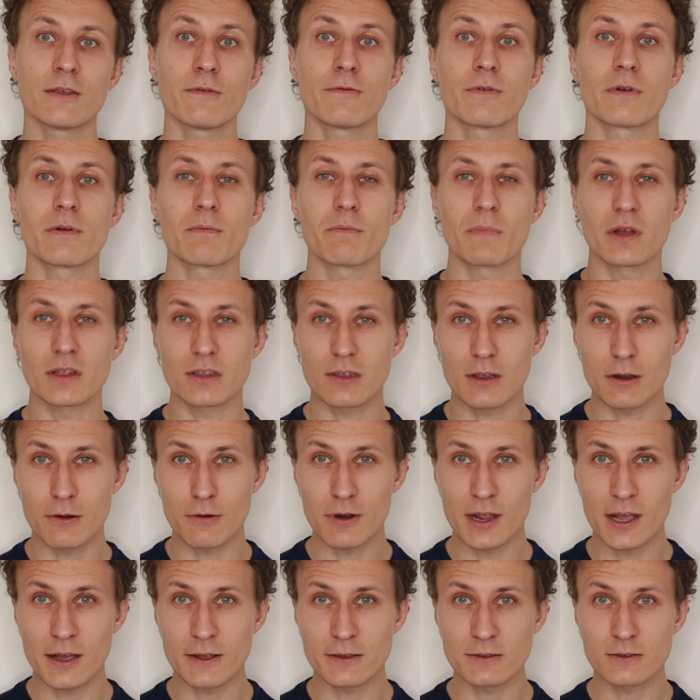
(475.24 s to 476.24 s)
different
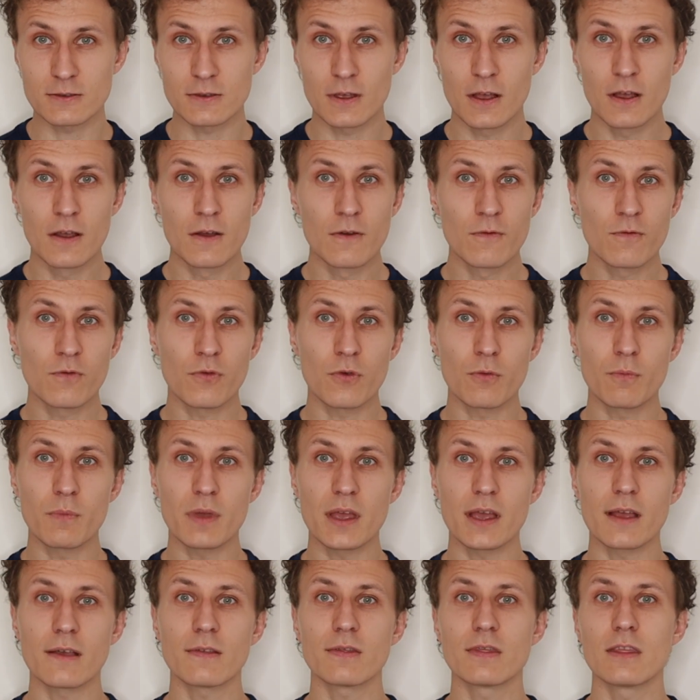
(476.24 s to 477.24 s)
materials. For
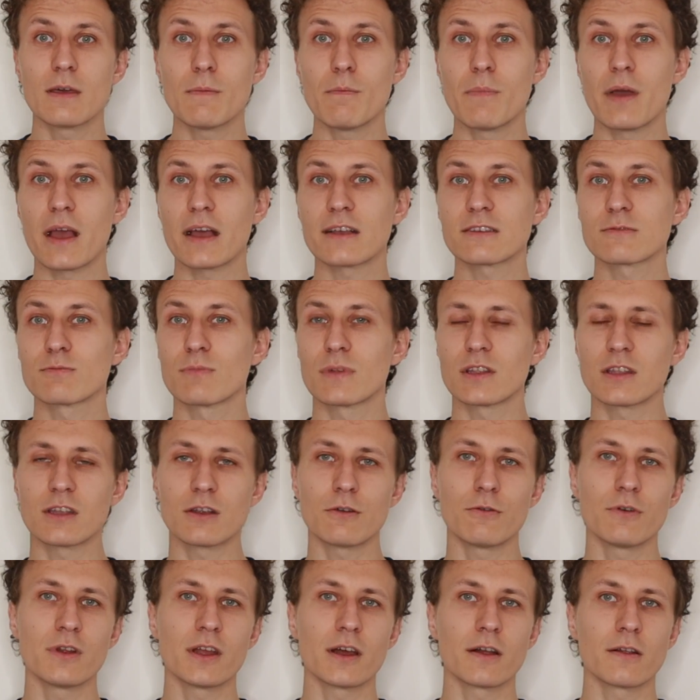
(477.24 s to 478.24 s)
me, the best
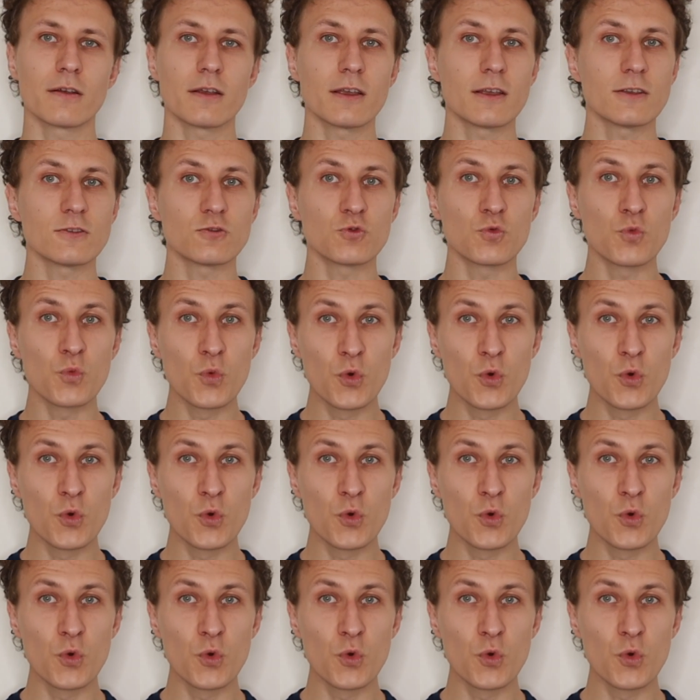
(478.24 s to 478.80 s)
material is